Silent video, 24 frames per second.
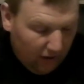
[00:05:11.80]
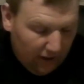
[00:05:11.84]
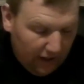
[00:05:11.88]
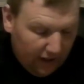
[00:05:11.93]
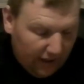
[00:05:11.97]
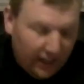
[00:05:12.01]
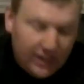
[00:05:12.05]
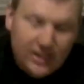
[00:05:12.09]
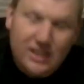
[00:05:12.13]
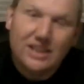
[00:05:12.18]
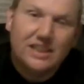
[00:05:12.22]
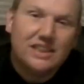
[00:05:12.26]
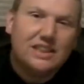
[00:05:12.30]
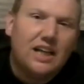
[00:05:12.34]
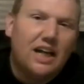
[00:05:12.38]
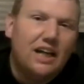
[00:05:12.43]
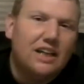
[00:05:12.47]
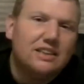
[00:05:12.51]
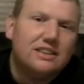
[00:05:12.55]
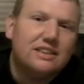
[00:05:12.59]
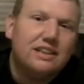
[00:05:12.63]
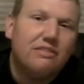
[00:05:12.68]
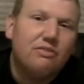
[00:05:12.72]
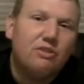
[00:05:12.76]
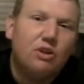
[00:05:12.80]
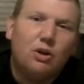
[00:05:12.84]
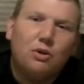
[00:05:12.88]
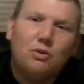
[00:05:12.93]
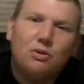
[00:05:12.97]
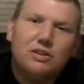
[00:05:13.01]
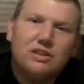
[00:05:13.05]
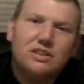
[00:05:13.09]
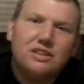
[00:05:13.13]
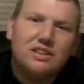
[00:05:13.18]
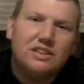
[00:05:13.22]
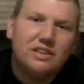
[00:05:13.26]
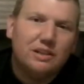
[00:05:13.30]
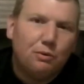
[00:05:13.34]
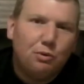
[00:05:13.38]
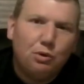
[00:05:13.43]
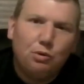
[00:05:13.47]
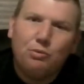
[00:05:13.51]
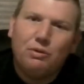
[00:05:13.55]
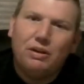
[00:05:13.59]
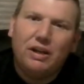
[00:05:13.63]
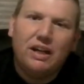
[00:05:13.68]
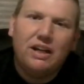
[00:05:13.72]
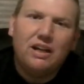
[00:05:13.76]
AJ Styles, Kevin Owens, and
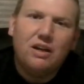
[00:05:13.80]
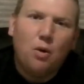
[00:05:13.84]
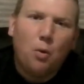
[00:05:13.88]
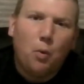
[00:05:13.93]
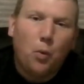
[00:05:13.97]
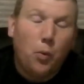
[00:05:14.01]
WWE.